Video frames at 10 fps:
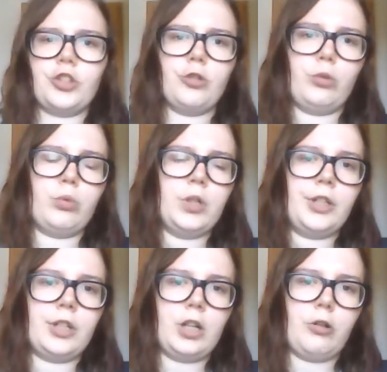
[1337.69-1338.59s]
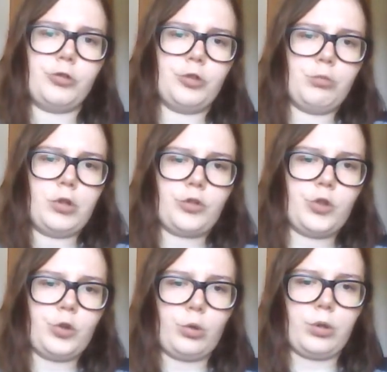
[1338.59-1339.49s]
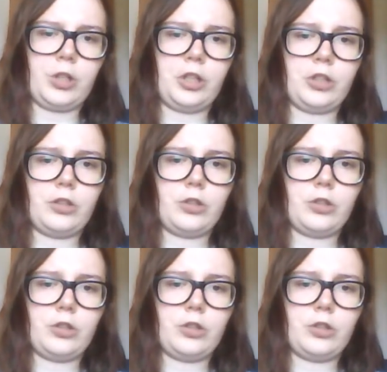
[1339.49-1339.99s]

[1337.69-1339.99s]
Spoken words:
don't really count towards your grade,